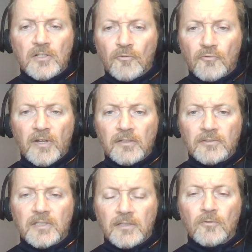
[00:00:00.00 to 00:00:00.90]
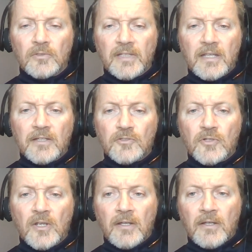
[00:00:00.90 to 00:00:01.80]
frailty and old
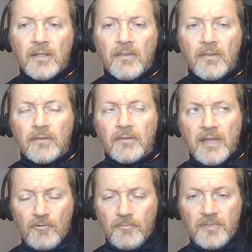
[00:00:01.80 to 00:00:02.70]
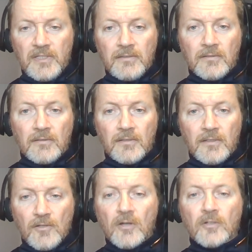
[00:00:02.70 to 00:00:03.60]
age, that would be
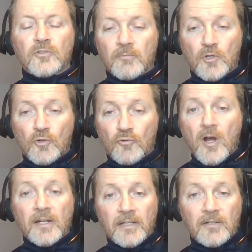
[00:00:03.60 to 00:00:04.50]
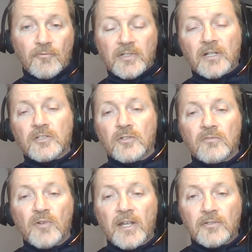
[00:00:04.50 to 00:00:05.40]
a long-term chronic reduction
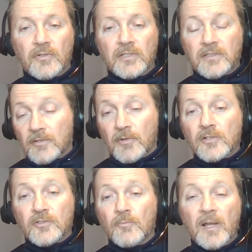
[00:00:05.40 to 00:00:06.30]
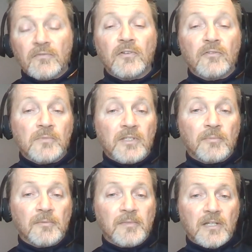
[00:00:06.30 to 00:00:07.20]
of brain creatine that would also benefit from
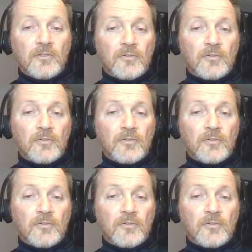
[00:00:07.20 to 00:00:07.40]
supplementation.